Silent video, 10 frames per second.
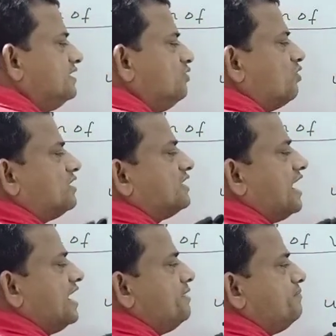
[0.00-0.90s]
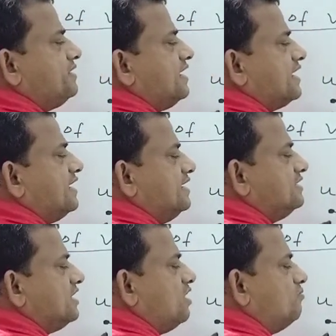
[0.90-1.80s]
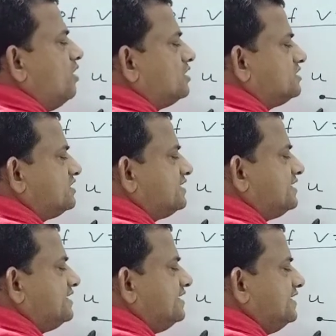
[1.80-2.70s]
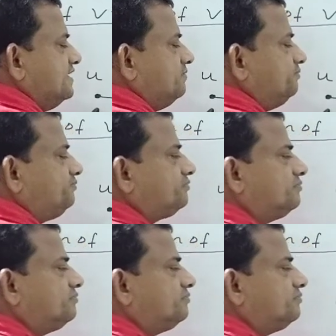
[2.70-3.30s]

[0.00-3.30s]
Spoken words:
your time taken is how much? T.